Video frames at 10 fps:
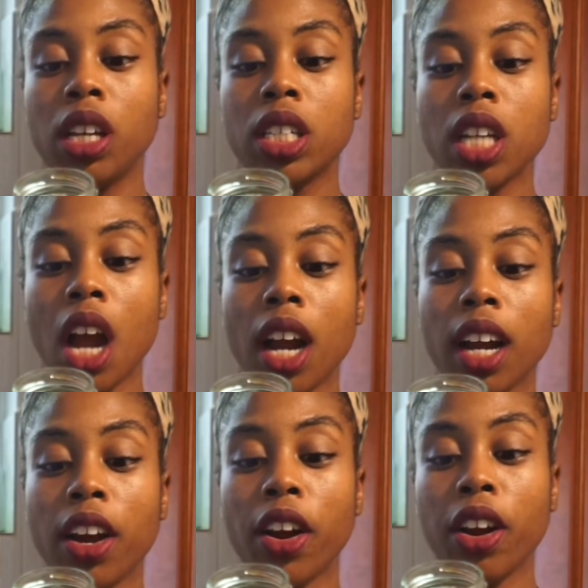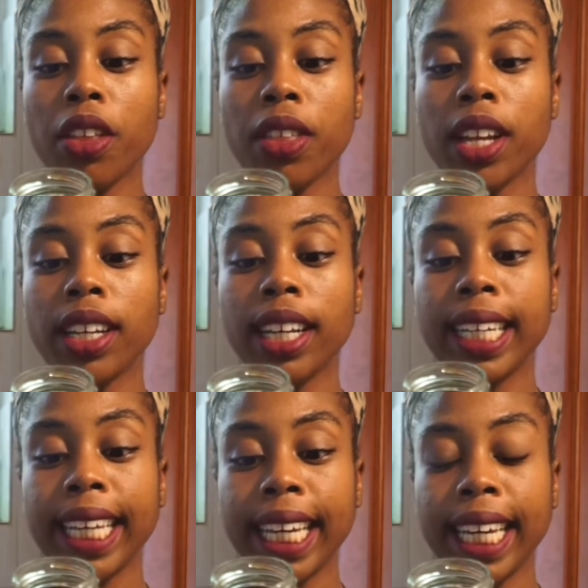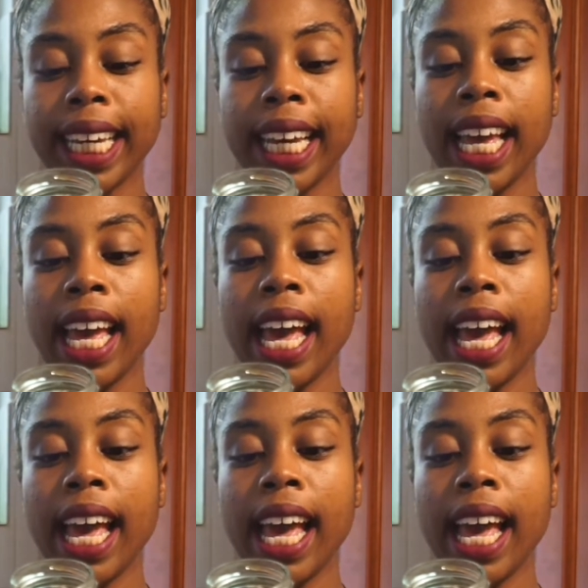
dark earthen clay,